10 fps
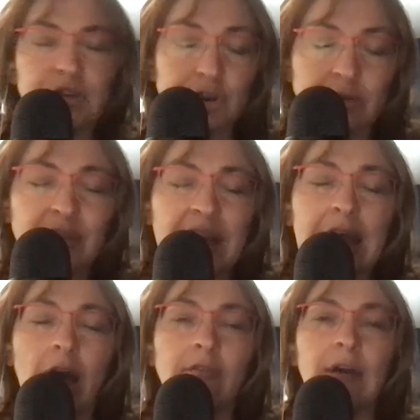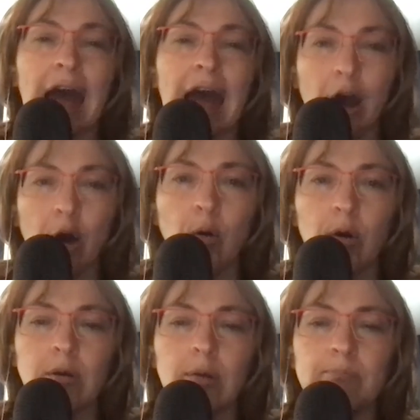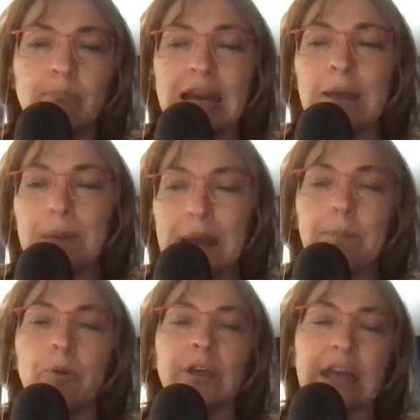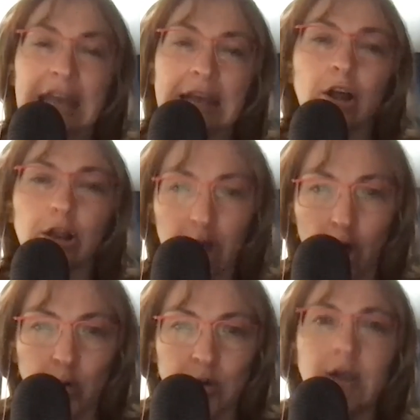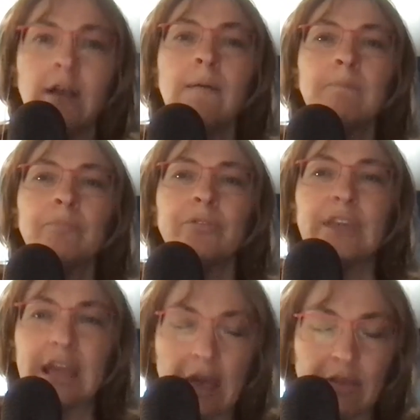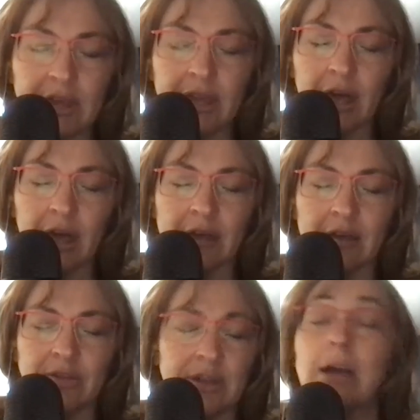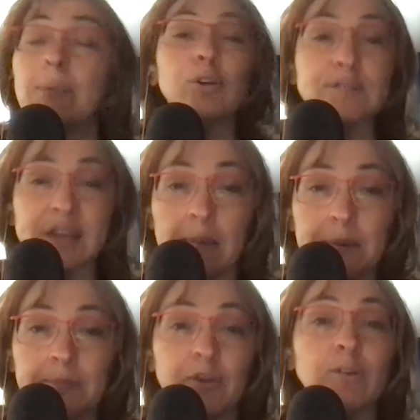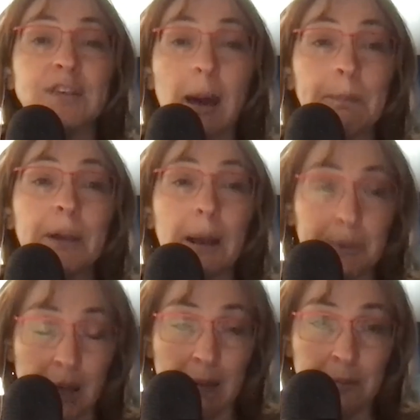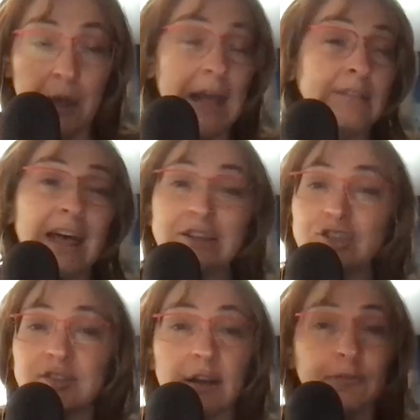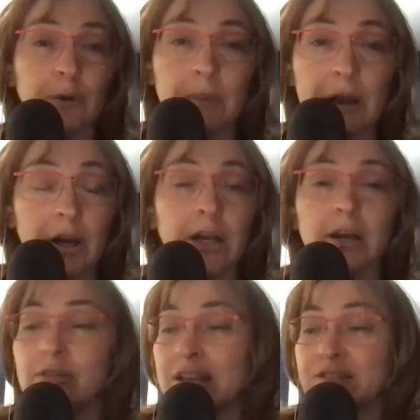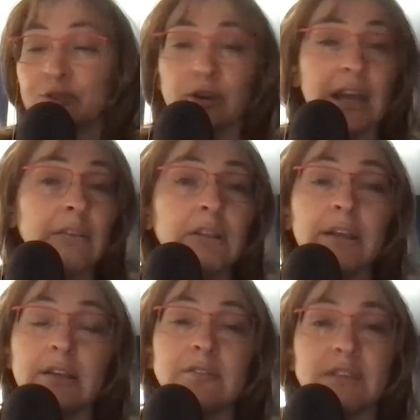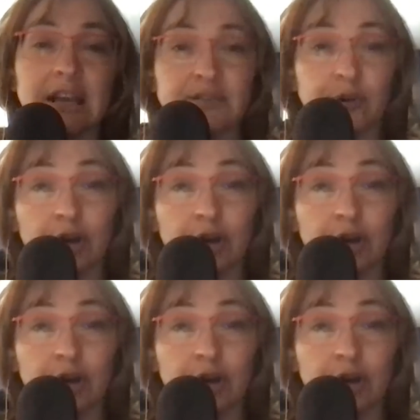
survey of how many people eat alone, the number goes up. It goes up and up and up. And that's just not for America. That's for England. That's for